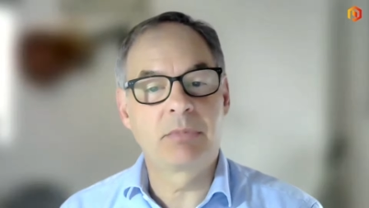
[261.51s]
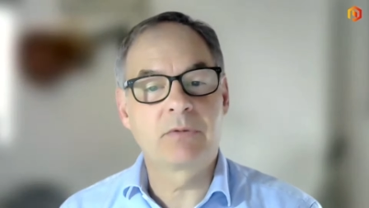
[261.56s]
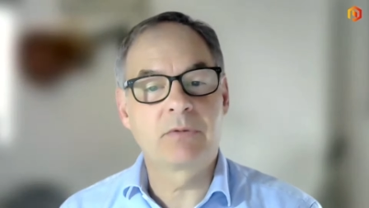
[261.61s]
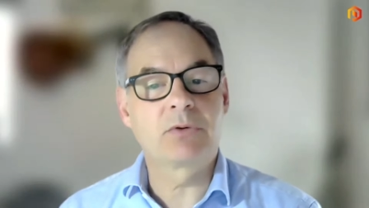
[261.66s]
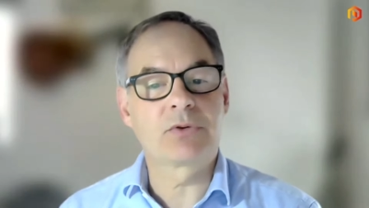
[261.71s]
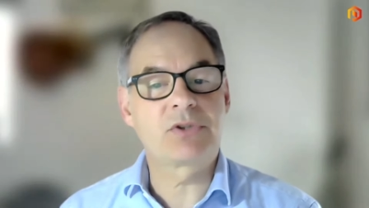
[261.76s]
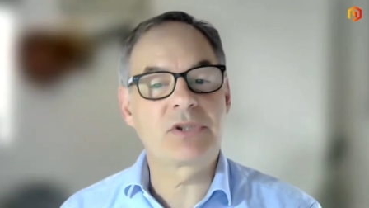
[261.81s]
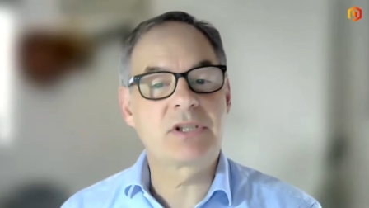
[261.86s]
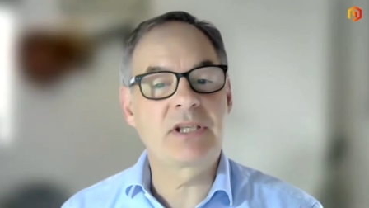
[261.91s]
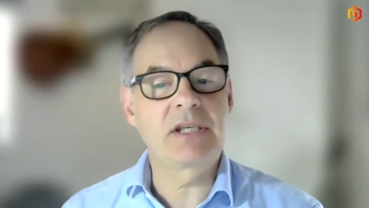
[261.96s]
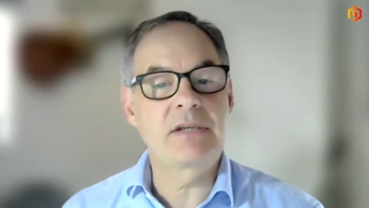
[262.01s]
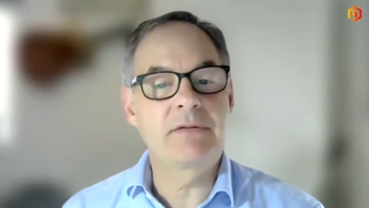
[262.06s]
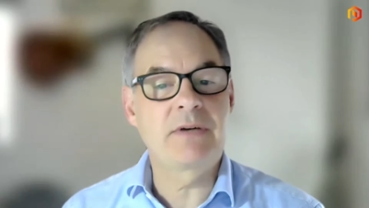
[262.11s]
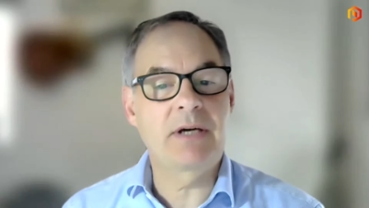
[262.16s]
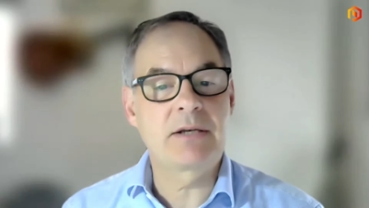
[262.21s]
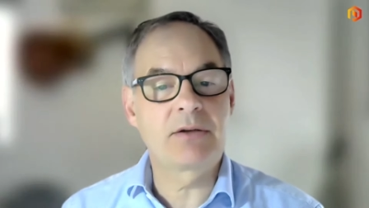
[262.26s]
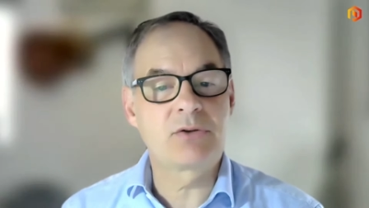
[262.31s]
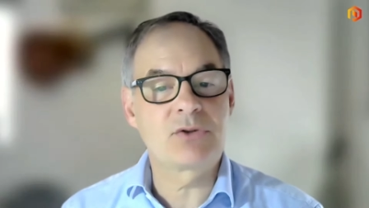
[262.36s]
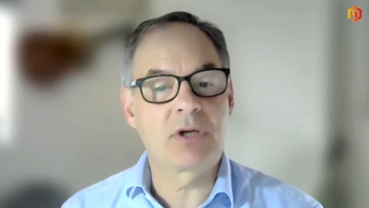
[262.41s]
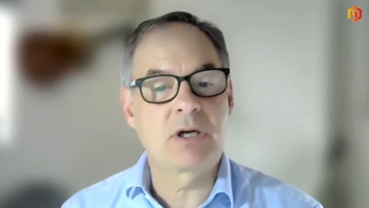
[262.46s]
but of course, the key
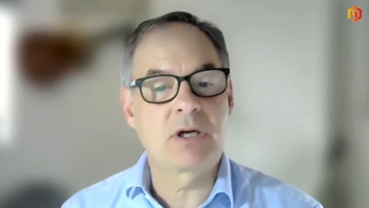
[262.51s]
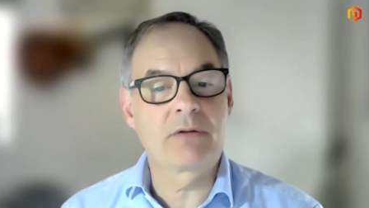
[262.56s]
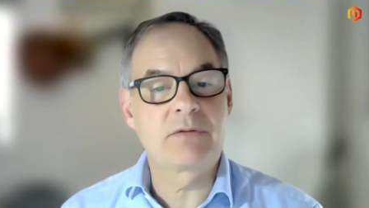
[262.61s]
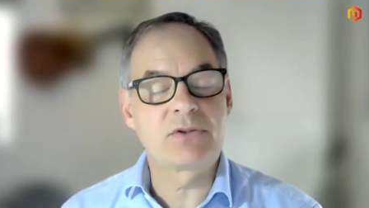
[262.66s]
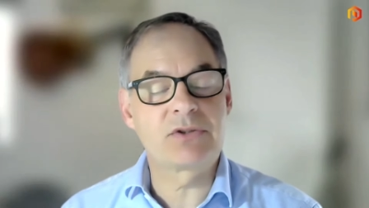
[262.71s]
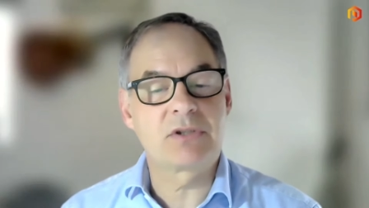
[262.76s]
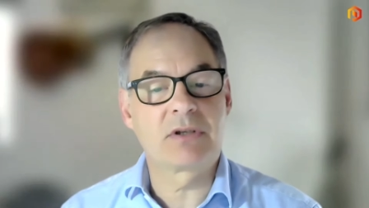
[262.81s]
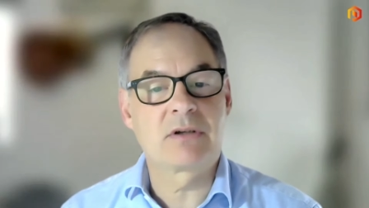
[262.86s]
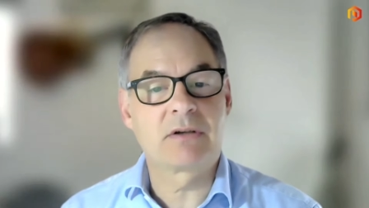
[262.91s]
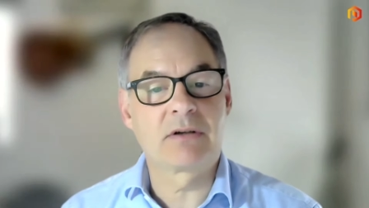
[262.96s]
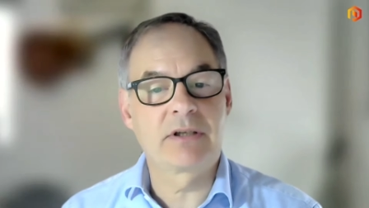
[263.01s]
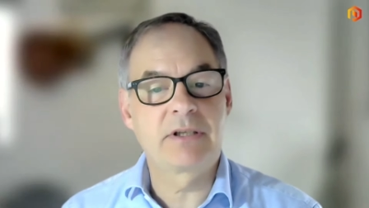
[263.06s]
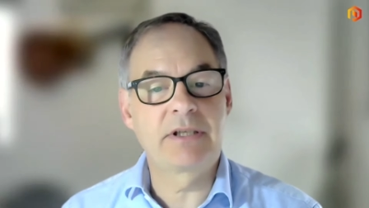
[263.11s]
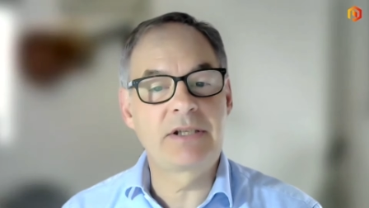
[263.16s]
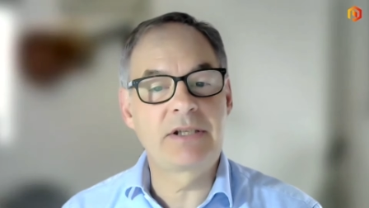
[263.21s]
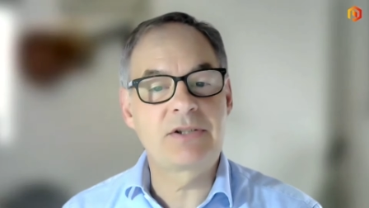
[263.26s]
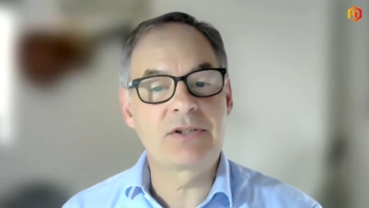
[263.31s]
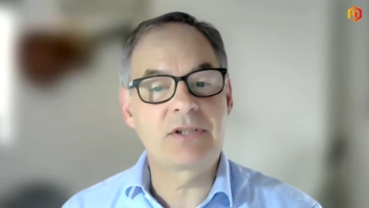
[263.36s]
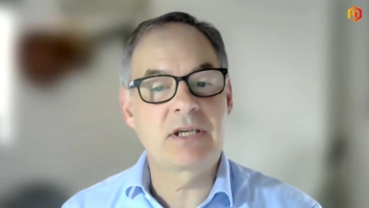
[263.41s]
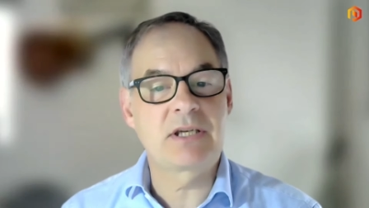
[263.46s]
value drivers are our
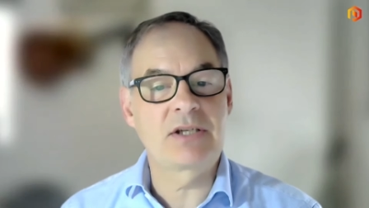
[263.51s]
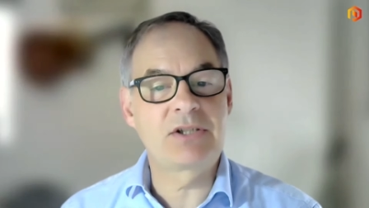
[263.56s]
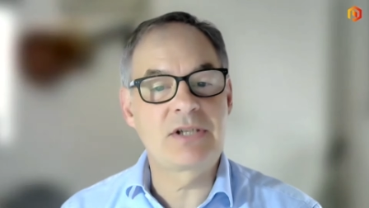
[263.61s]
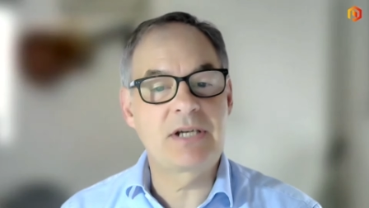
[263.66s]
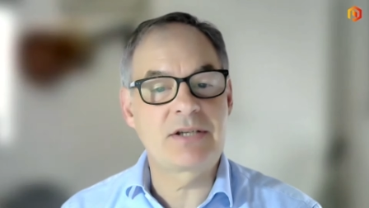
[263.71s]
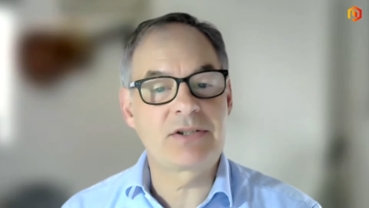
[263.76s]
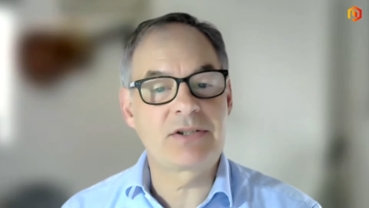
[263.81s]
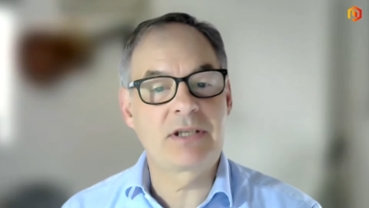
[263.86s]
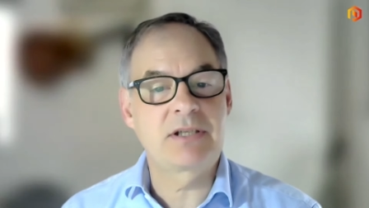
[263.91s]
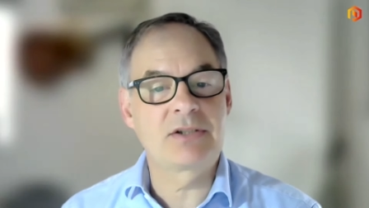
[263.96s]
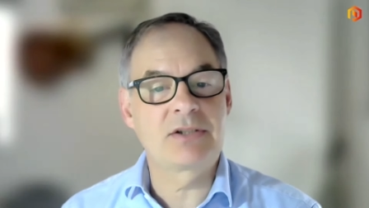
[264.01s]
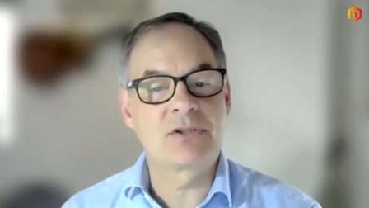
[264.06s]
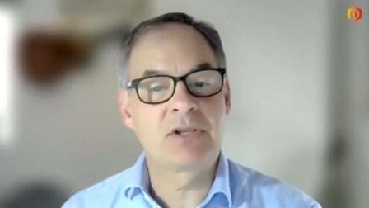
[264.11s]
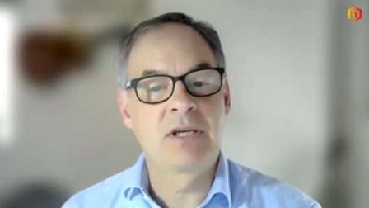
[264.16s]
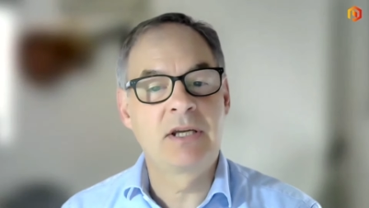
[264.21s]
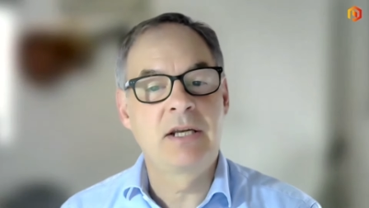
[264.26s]
lead stage assets,